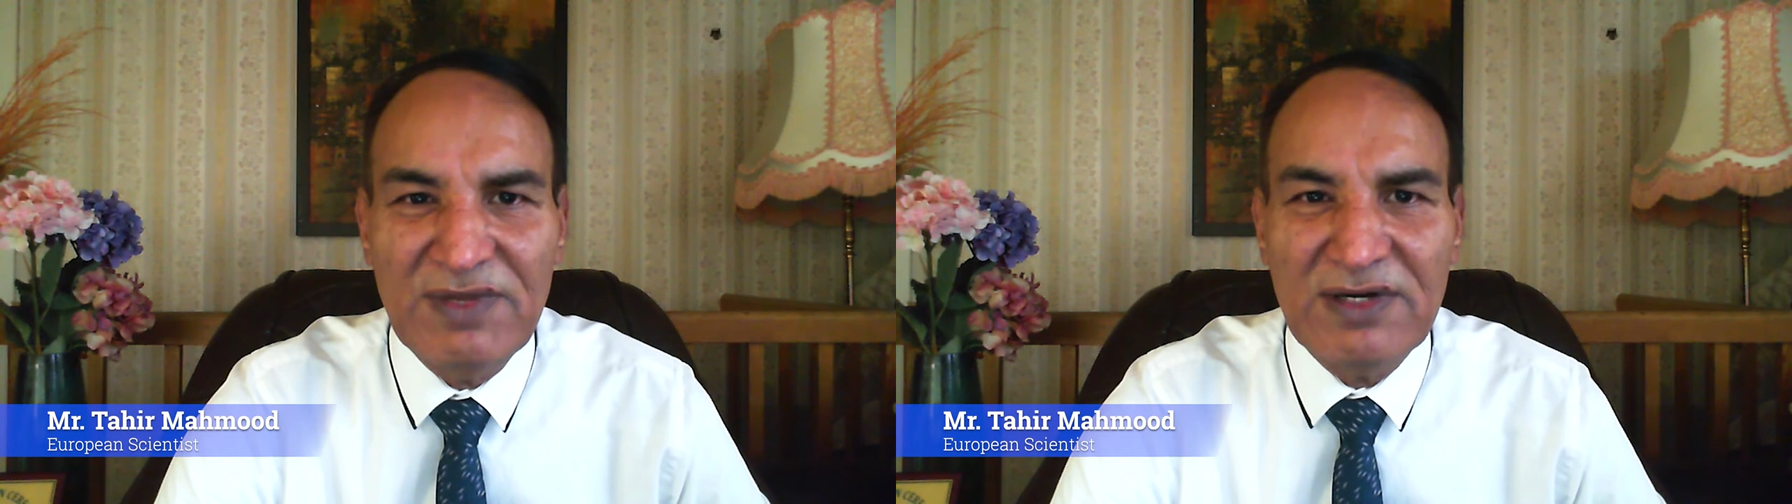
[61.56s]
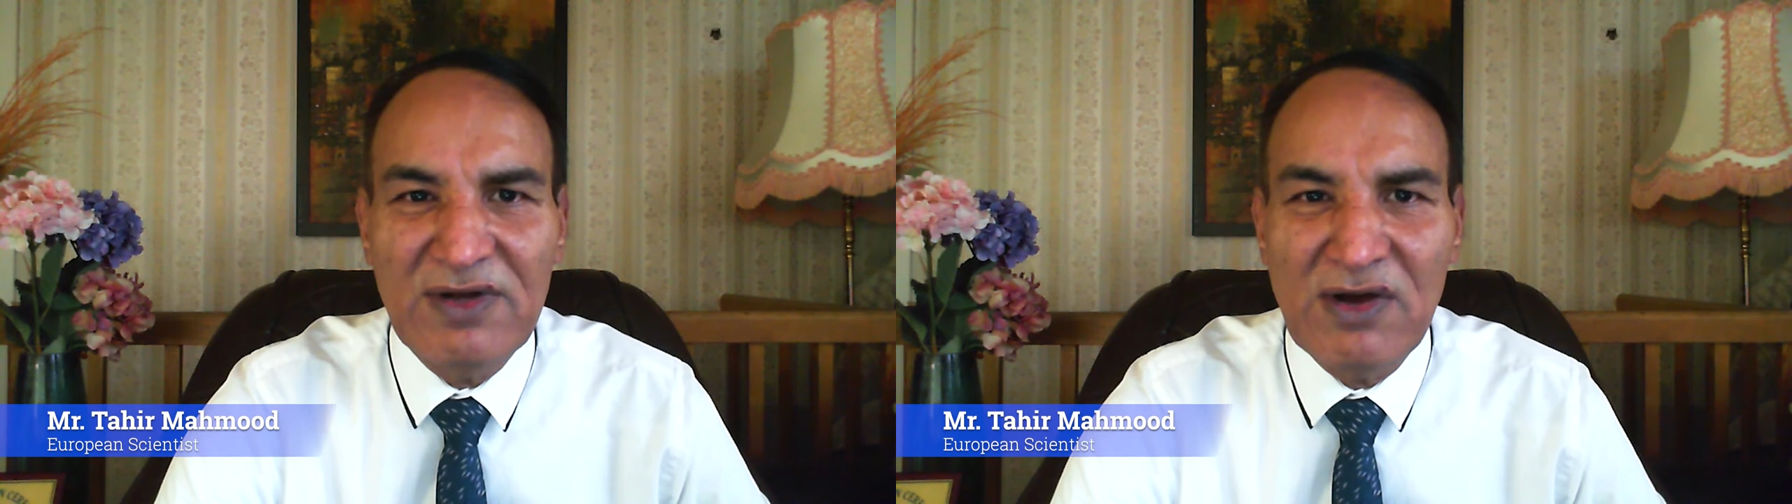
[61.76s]

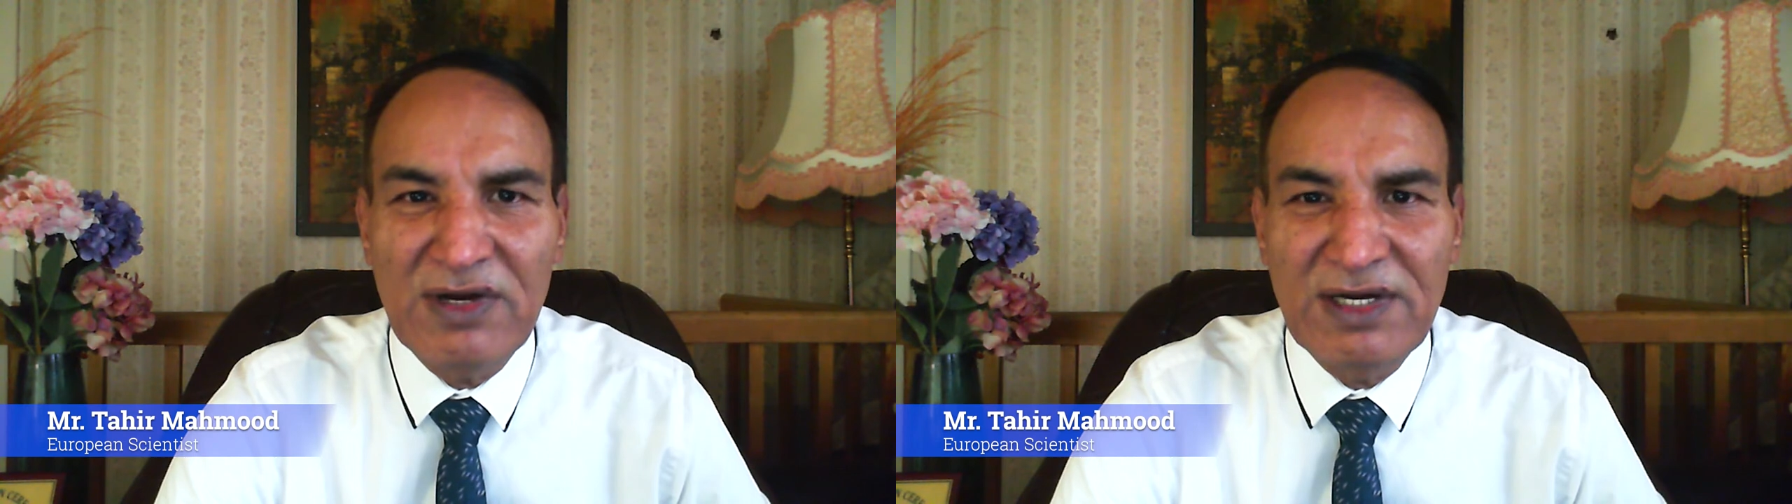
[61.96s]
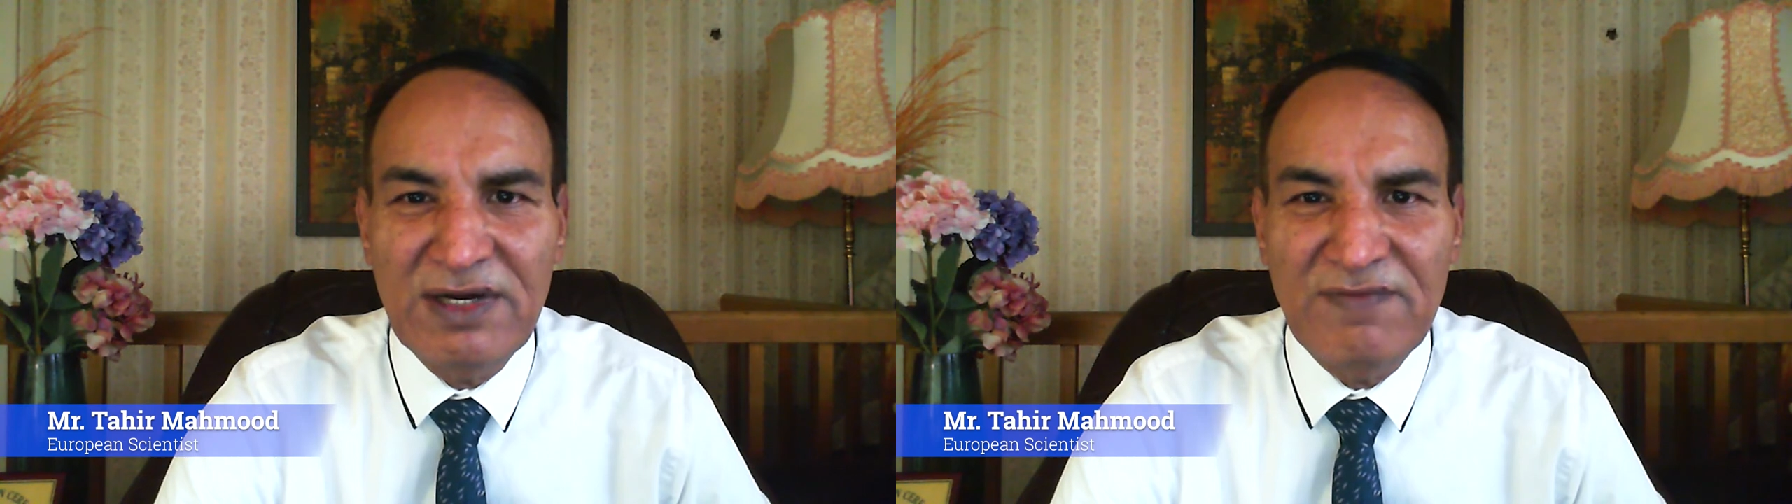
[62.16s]
their
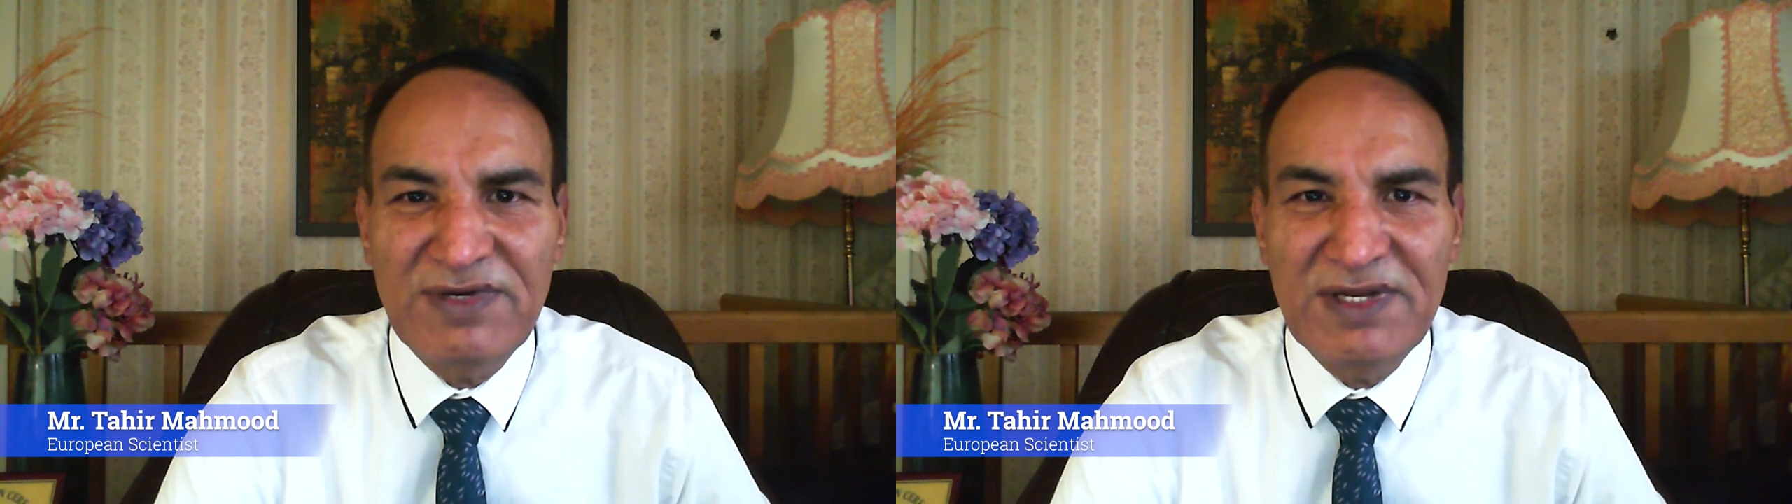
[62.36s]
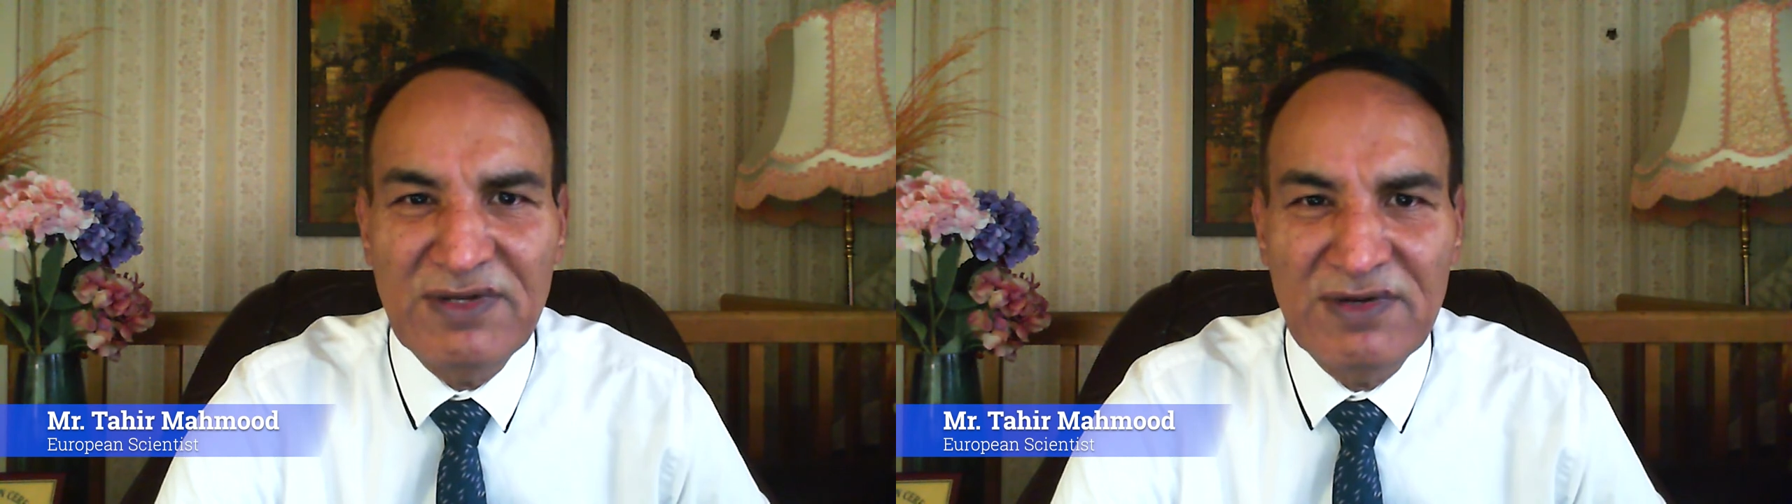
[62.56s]
cognitive
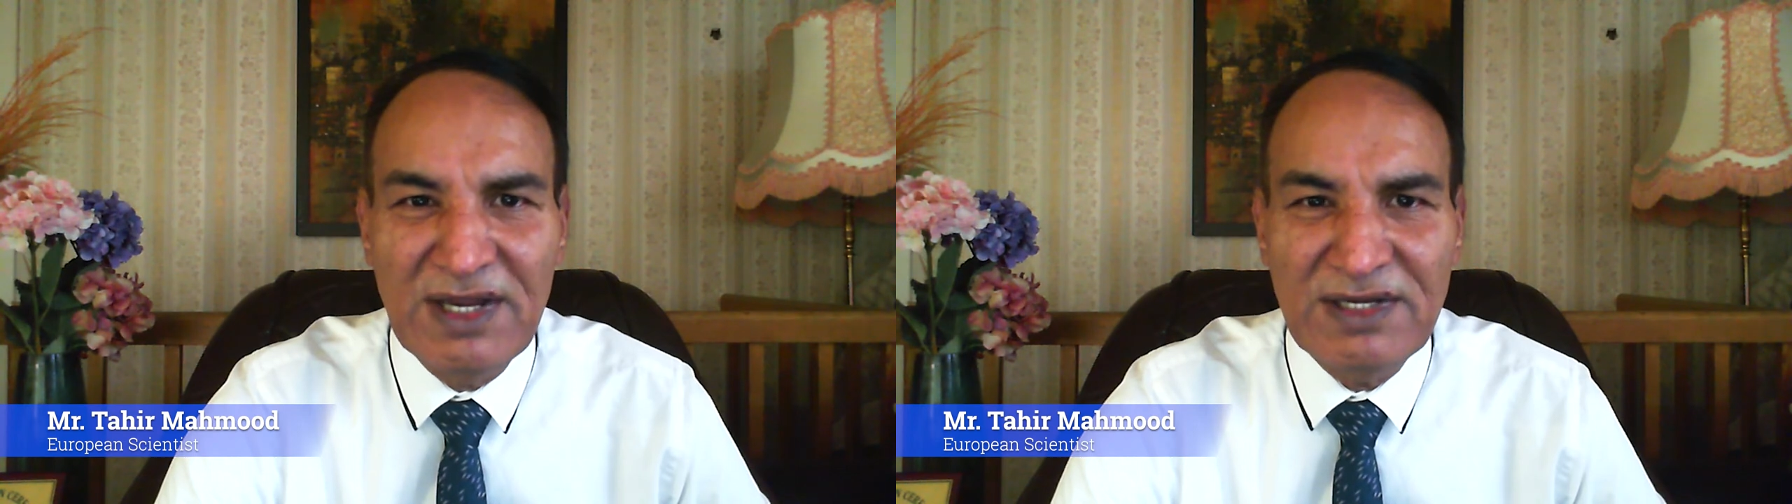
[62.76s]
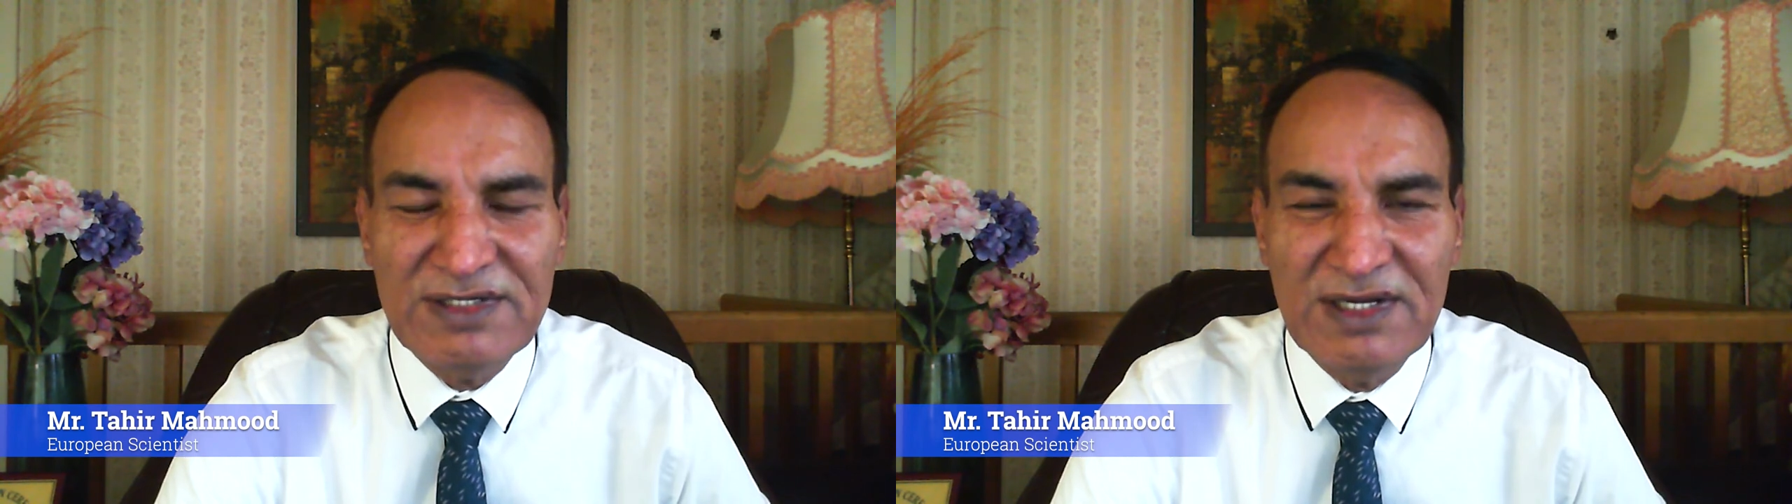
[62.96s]

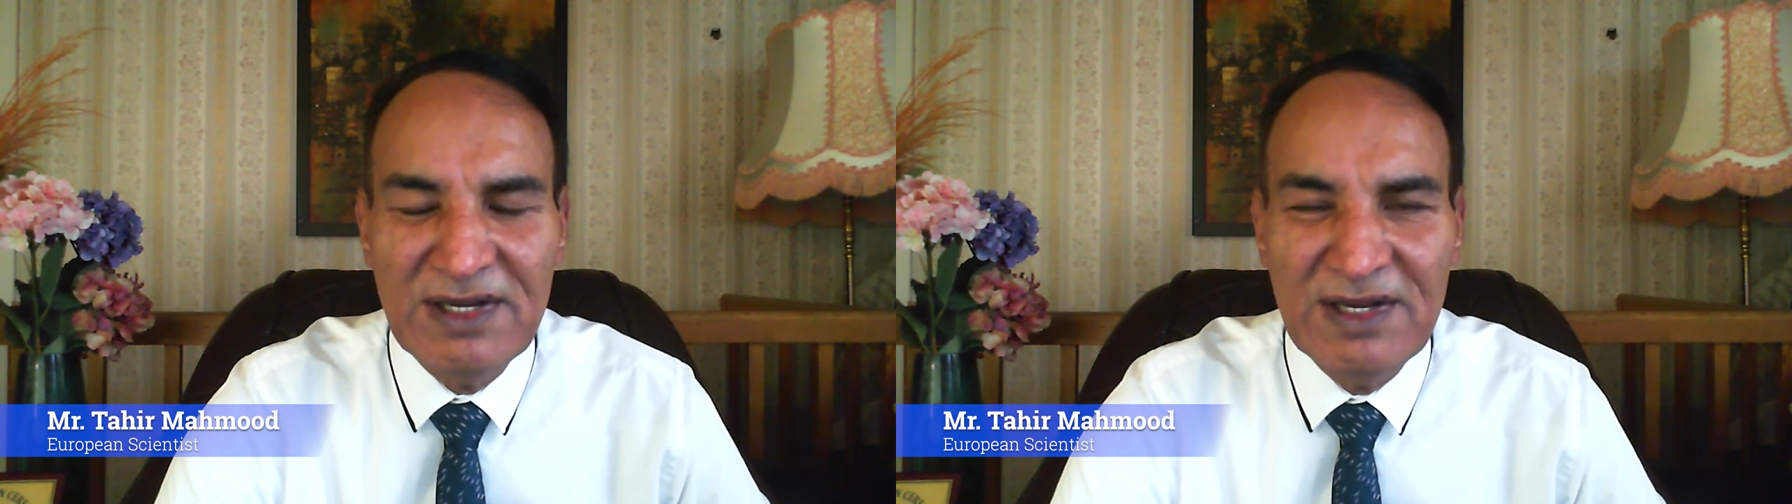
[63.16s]
dissonance